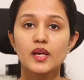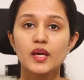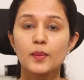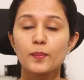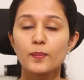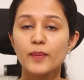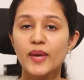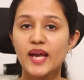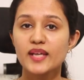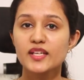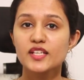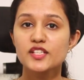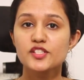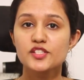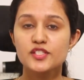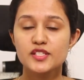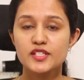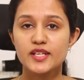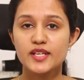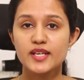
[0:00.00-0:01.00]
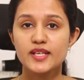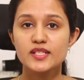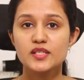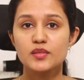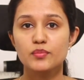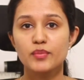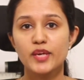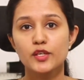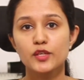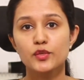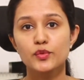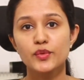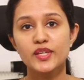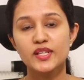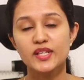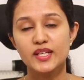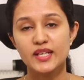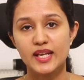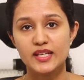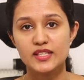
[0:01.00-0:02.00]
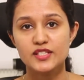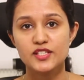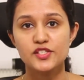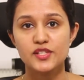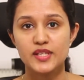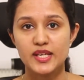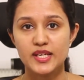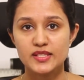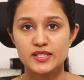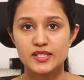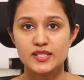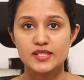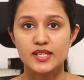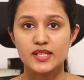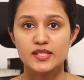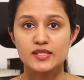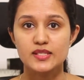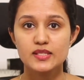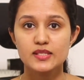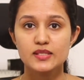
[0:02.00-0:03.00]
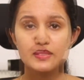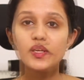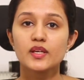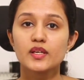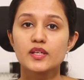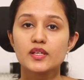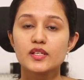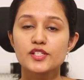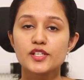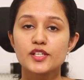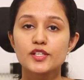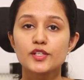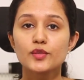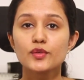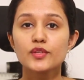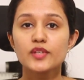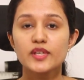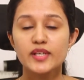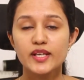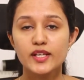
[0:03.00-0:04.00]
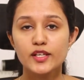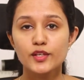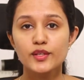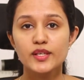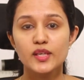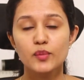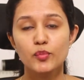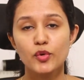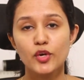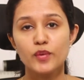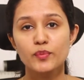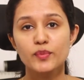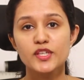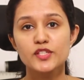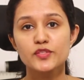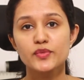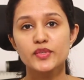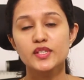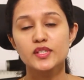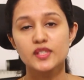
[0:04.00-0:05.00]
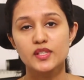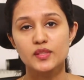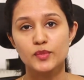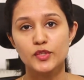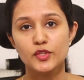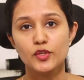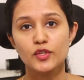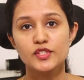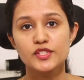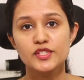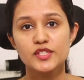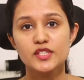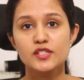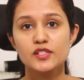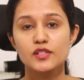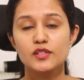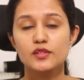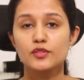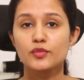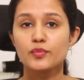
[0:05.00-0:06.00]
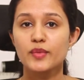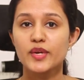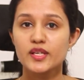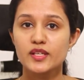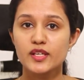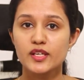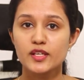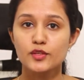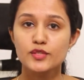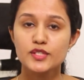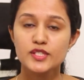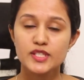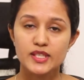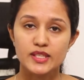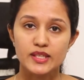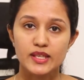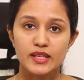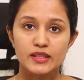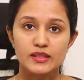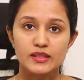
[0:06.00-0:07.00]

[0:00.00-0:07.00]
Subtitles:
Manage stress by doing relaxation exercises. Schedule regular appointments with a dermatologist to maintain your skin health.